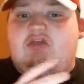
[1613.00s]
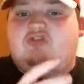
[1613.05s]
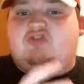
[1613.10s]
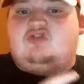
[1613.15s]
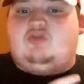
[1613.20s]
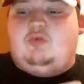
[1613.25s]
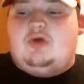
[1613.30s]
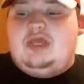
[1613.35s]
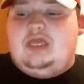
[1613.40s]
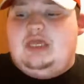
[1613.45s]

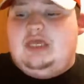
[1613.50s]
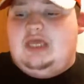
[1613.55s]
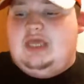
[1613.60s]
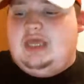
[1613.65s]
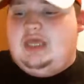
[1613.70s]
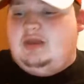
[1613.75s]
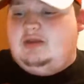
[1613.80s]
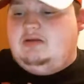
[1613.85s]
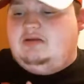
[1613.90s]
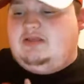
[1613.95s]
swing it
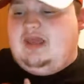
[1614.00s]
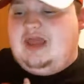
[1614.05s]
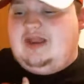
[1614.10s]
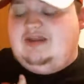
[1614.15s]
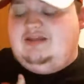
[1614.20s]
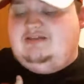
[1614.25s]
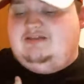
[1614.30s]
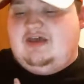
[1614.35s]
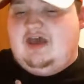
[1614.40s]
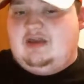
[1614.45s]
in
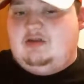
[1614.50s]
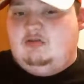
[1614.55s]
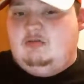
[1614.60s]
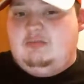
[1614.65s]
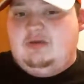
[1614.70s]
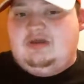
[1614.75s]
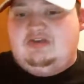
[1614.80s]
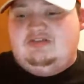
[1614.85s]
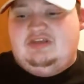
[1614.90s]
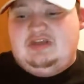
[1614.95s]
Danny's side a little
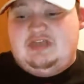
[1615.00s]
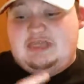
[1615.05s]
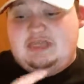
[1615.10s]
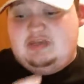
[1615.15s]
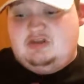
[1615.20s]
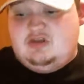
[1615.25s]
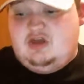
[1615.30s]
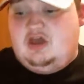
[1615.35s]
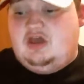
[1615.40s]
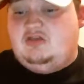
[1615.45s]
bit because
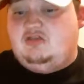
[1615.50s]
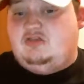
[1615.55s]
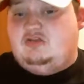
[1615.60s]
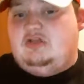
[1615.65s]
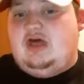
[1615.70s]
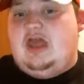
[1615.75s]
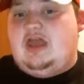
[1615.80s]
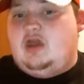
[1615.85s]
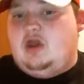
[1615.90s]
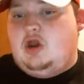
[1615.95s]
he does
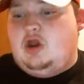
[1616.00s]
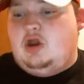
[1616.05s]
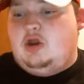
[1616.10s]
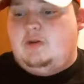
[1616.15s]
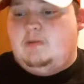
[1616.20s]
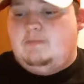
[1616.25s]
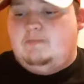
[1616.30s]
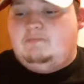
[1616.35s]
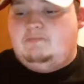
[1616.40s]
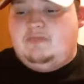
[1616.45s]
like
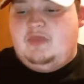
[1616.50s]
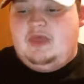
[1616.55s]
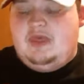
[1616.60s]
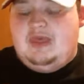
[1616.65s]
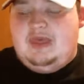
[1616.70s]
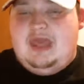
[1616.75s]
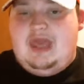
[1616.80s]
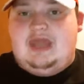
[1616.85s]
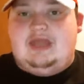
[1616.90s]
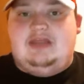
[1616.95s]
her.
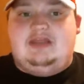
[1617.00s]
And